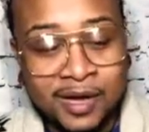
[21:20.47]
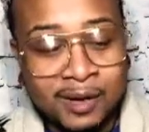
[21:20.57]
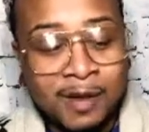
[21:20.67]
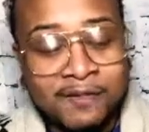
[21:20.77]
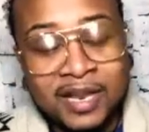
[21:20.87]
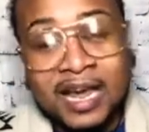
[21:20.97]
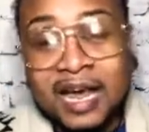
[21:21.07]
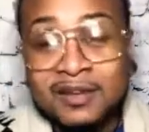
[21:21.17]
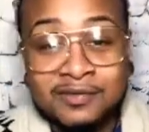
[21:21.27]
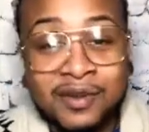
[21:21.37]
I feel like
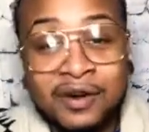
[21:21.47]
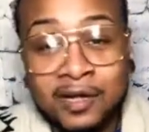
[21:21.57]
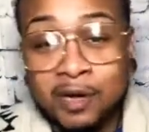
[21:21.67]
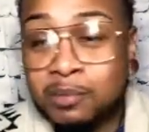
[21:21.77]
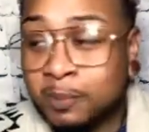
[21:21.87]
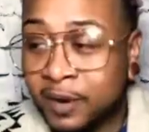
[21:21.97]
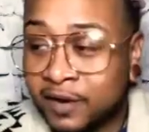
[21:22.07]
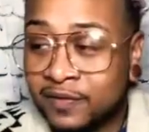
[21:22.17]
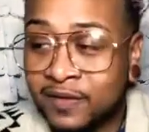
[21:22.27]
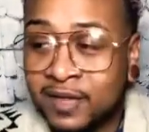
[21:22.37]
I was very ill
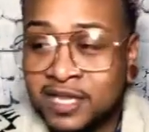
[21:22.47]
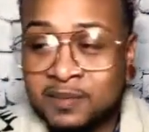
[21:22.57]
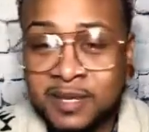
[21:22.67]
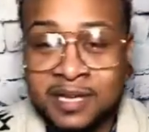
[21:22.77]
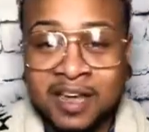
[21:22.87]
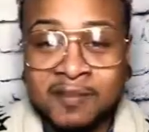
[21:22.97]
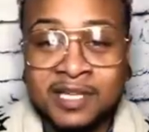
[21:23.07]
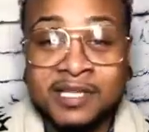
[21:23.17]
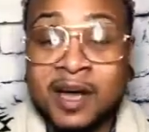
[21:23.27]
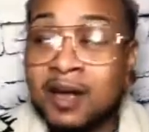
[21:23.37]
prepared for this, because I've
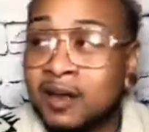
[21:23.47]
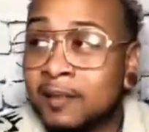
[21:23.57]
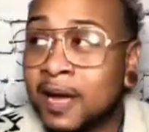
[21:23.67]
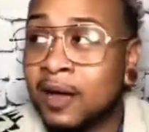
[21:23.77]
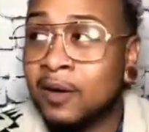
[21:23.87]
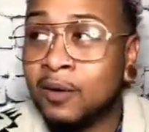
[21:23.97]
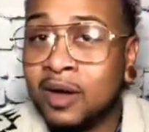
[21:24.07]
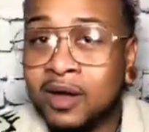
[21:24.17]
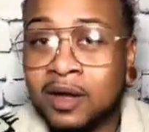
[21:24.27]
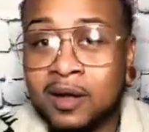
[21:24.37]
been talking
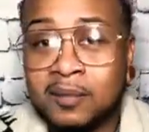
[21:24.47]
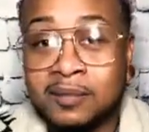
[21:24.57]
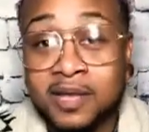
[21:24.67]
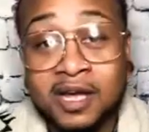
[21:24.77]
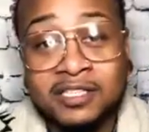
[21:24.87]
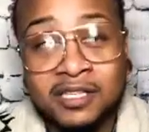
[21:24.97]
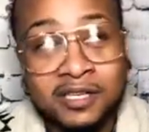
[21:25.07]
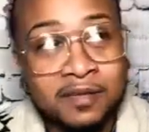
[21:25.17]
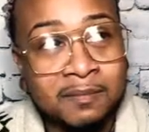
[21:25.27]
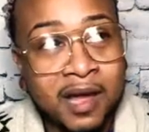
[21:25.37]
about
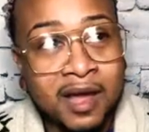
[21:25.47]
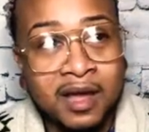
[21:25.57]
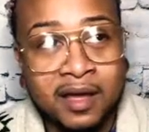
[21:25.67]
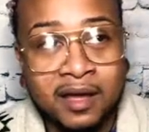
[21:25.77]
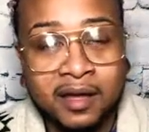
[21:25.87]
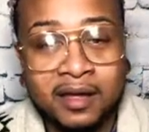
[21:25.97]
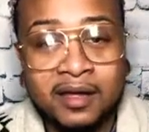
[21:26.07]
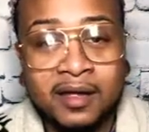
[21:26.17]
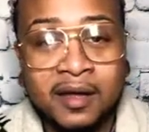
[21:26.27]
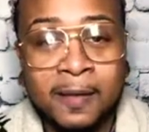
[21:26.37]
launching my
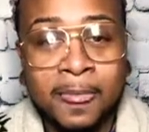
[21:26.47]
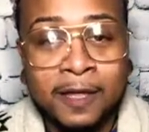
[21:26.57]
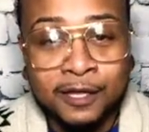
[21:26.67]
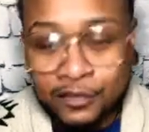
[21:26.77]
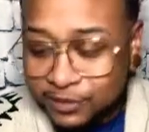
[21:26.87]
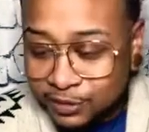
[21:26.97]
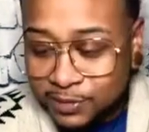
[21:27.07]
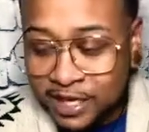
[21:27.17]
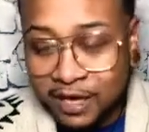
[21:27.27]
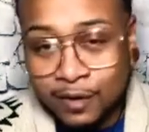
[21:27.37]
YouTube
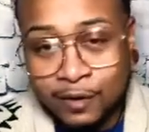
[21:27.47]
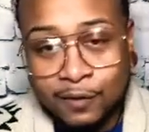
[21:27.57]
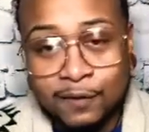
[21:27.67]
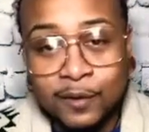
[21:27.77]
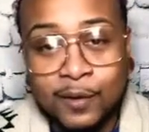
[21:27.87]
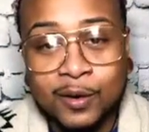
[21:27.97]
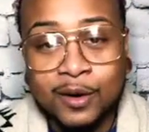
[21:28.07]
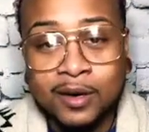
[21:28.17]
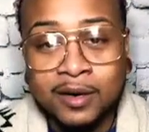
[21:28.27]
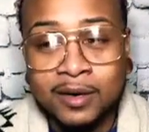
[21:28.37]
channel
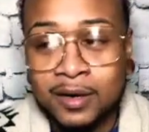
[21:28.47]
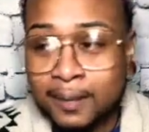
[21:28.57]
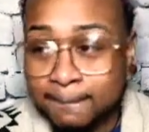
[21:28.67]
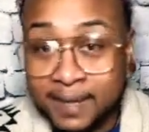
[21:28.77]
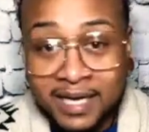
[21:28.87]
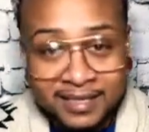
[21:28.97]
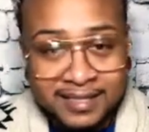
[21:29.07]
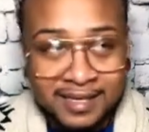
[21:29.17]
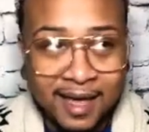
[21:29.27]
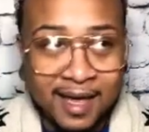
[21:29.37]
for
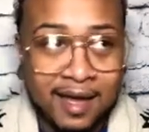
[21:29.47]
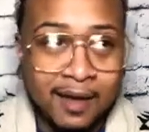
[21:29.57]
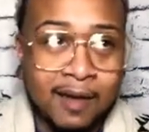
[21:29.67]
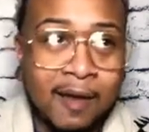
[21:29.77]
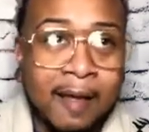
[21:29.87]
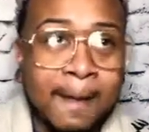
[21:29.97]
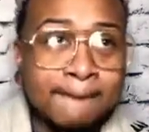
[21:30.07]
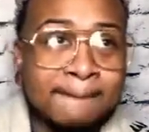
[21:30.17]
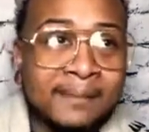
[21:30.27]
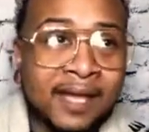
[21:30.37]
months now,
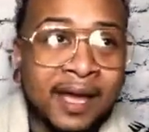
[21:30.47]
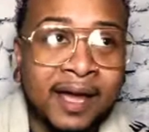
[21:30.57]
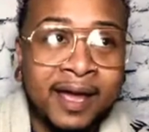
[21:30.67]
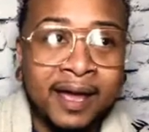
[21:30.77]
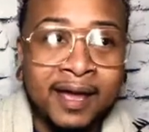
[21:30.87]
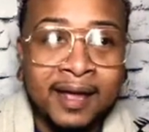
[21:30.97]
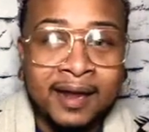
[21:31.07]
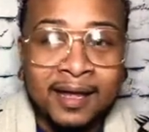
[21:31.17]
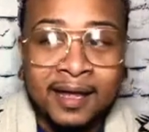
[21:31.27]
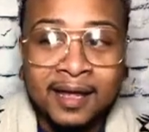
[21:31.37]
and